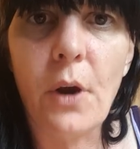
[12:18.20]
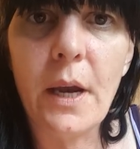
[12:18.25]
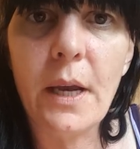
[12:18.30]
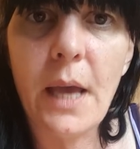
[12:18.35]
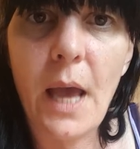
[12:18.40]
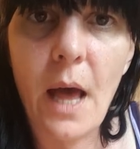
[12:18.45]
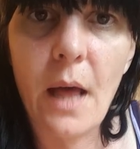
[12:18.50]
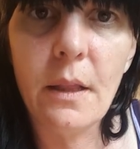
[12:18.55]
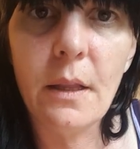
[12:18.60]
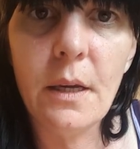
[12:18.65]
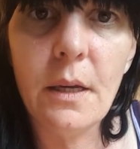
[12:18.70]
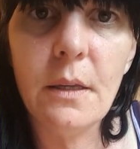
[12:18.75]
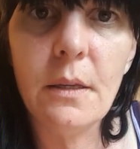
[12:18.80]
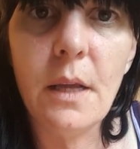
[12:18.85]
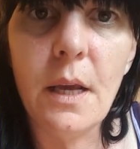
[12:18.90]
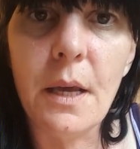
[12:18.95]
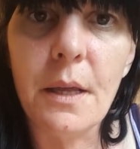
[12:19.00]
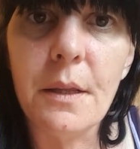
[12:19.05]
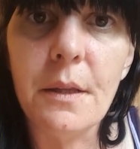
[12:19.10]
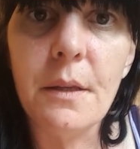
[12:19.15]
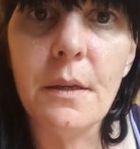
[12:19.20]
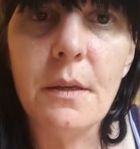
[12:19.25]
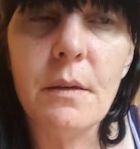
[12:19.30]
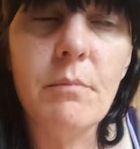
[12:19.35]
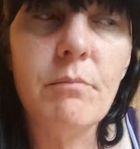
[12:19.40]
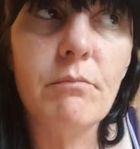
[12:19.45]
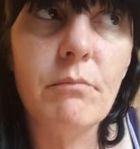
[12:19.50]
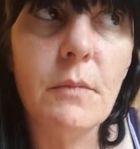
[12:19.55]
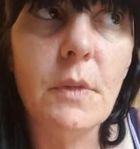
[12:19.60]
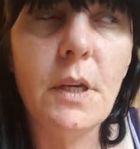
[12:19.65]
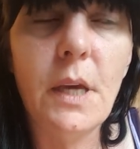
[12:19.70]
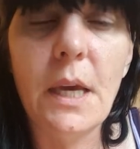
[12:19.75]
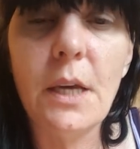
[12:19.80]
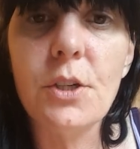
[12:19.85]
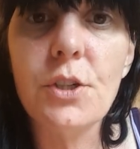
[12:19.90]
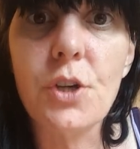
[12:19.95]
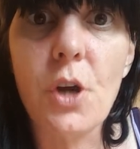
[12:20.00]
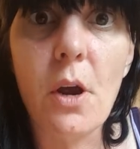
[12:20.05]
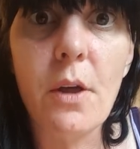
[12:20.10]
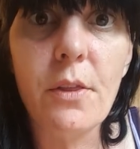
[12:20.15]
Hallett,
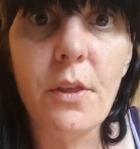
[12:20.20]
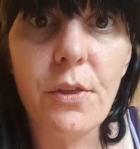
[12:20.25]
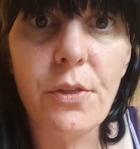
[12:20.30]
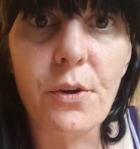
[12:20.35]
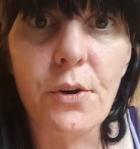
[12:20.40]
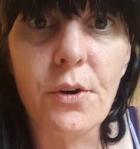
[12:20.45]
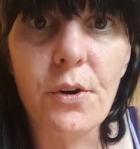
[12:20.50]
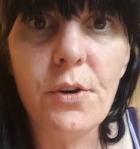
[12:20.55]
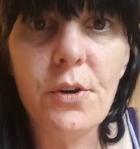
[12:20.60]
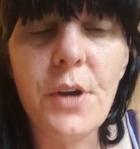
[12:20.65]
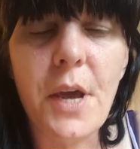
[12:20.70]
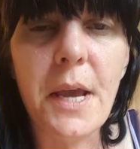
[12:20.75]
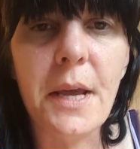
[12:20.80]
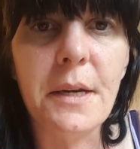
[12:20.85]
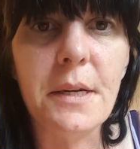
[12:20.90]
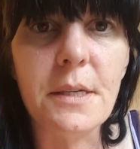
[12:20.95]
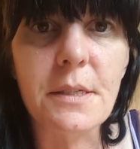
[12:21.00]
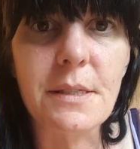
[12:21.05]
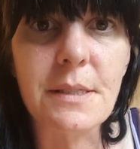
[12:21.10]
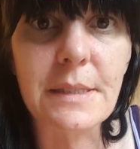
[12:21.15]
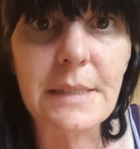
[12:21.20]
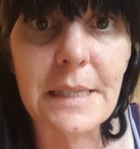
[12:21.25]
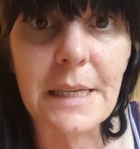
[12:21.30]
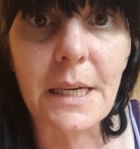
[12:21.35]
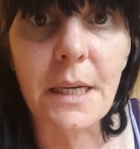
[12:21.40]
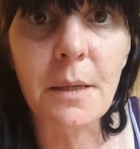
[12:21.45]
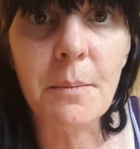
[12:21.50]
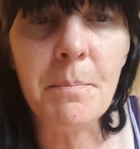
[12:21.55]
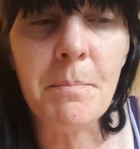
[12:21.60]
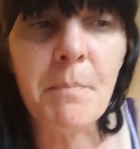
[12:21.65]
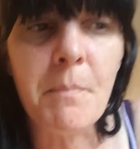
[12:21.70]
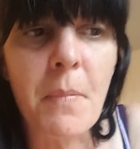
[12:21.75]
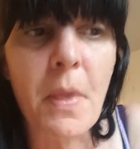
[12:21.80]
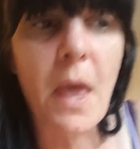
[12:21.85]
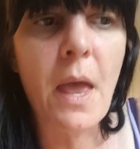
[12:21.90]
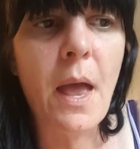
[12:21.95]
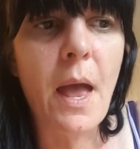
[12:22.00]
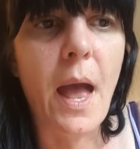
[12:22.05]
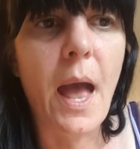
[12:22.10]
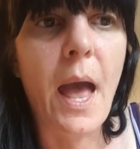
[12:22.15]
King John III, and his team,
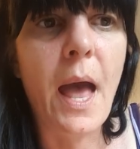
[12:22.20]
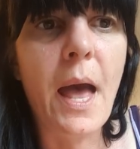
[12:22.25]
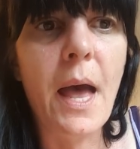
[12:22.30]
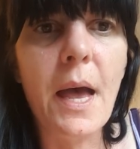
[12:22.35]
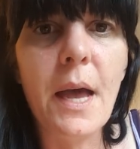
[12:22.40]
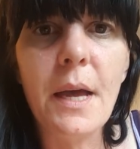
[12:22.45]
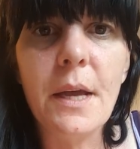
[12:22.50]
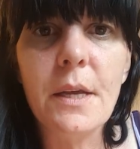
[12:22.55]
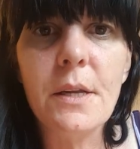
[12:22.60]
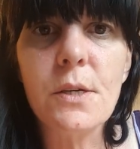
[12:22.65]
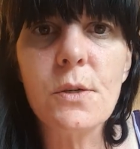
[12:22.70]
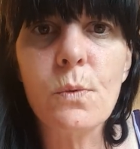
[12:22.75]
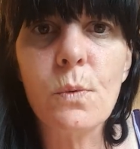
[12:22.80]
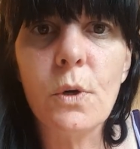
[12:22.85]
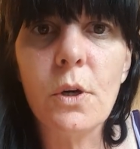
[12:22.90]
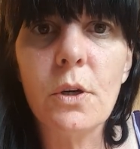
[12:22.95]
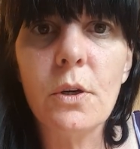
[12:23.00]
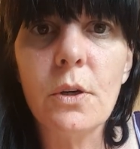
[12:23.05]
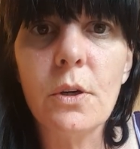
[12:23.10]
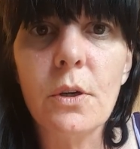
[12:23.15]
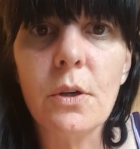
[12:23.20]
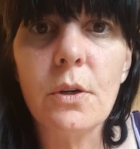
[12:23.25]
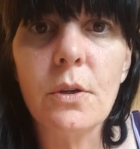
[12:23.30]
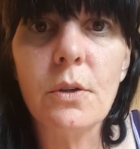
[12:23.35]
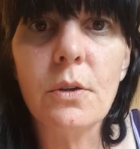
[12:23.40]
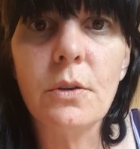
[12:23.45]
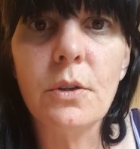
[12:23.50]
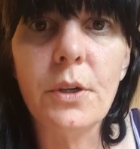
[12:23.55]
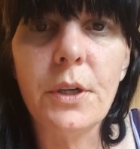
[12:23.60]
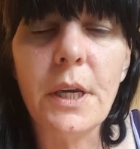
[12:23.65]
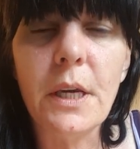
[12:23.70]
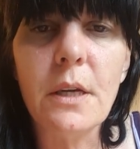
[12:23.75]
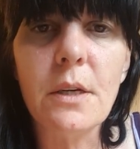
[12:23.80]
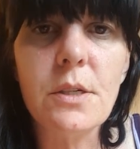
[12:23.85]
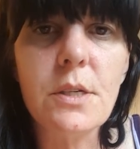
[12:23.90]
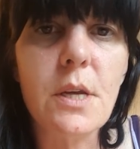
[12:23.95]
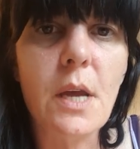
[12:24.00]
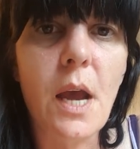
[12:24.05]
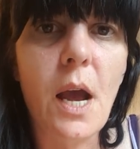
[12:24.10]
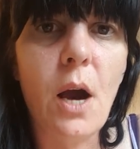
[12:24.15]
and we're looking
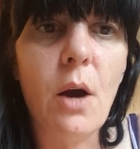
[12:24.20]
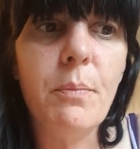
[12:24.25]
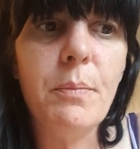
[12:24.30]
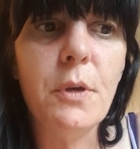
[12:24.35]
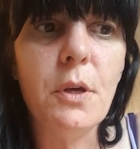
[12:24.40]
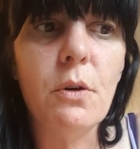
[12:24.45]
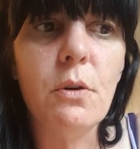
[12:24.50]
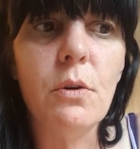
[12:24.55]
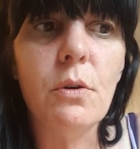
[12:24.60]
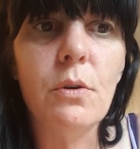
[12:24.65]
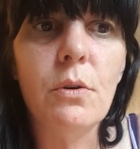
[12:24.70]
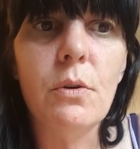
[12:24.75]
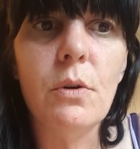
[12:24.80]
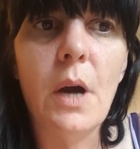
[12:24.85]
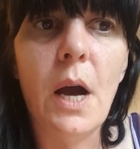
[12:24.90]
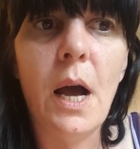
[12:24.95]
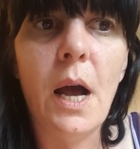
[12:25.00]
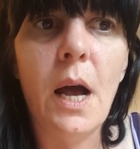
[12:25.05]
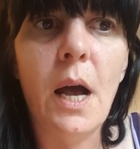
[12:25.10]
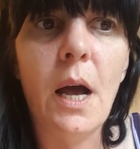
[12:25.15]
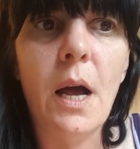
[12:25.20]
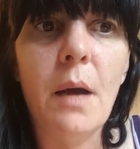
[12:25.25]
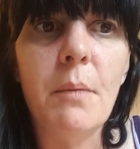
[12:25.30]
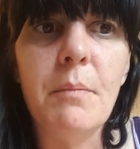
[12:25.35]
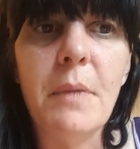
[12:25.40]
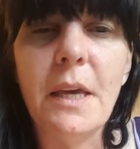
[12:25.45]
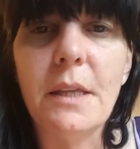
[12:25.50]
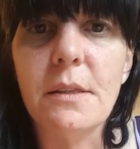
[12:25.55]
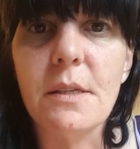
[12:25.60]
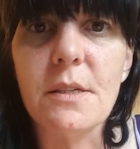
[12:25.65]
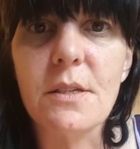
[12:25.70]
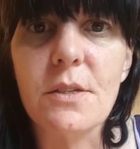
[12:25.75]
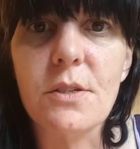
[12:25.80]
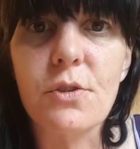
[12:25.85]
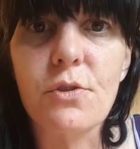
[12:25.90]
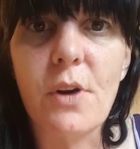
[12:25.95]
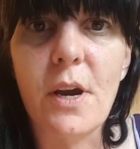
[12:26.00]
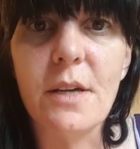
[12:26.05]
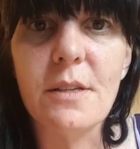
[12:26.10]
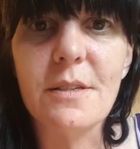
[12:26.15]
to help you make this
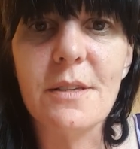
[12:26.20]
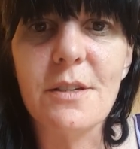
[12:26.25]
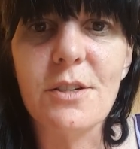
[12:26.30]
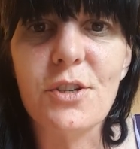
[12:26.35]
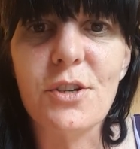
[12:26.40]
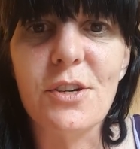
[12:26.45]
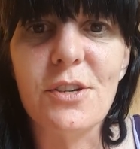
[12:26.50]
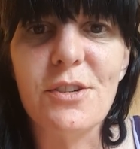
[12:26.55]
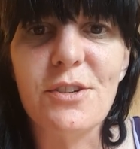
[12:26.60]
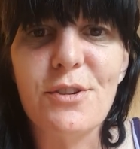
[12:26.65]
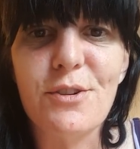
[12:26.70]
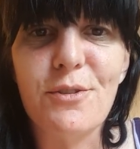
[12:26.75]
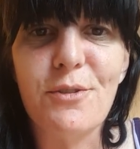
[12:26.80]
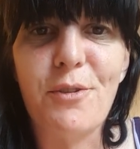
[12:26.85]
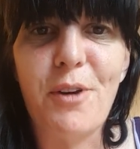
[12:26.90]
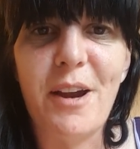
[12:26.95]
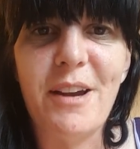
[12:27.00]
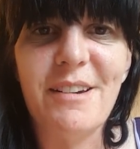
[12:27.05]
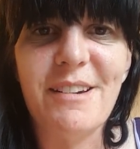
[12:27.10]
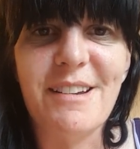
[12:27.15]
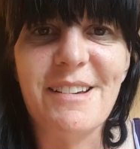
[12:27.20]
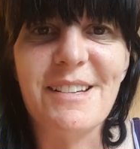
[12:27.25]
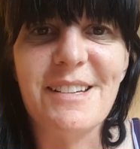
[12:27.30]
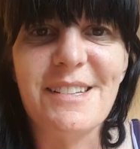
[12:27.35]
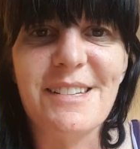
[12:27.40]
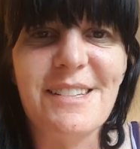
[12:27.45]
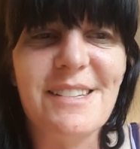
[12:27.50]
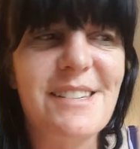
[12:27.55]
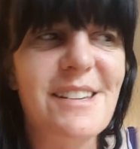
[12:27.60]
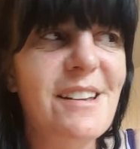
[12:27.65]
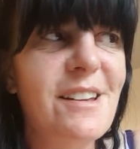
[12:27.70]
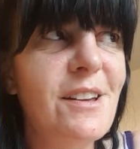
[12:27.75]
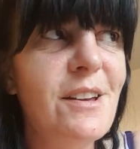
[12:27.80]
transition to greatness